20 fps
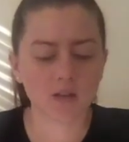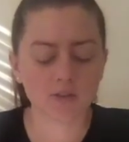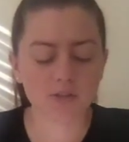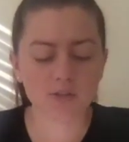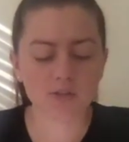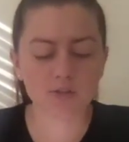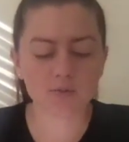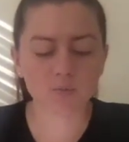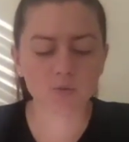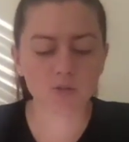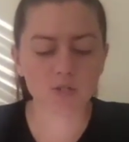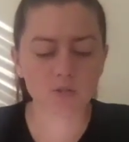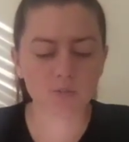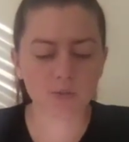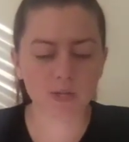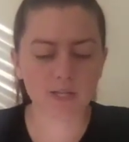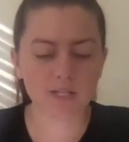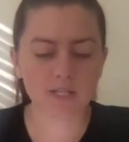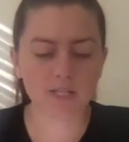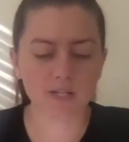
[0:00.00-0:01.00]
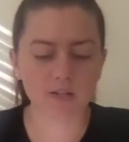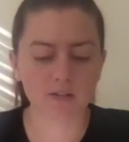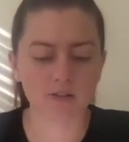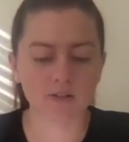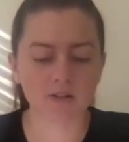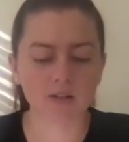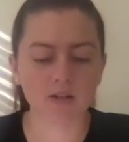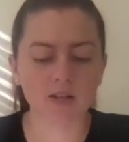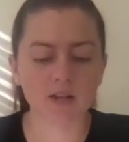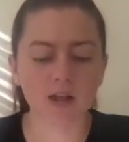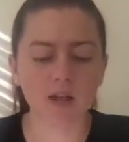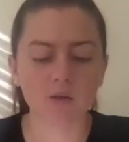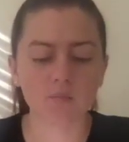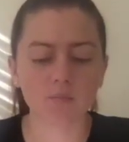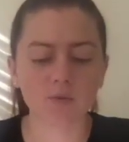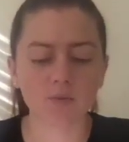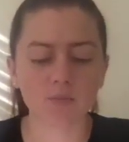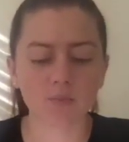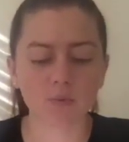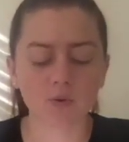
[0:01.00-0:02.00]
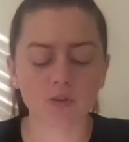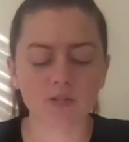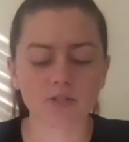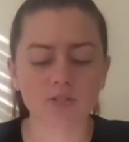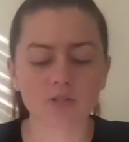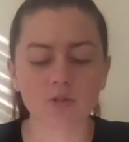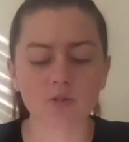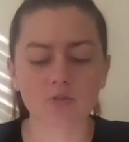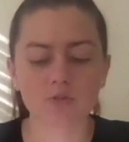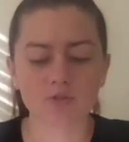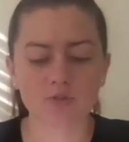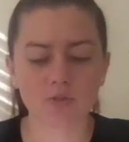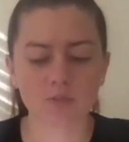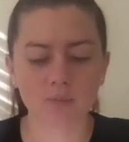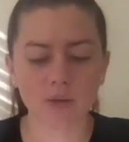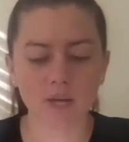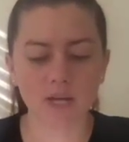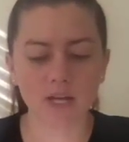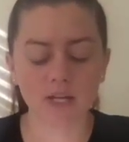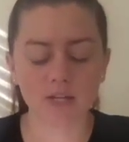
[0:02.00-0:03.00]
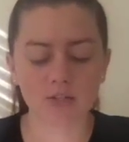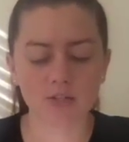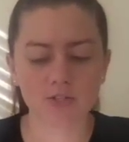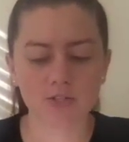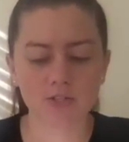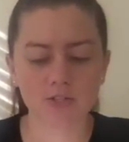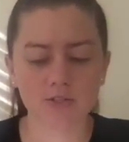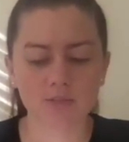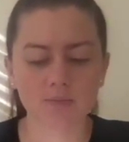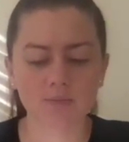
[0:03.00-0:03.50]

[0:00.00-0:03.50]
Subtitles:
There is more space here, and I am with boys closer to my age.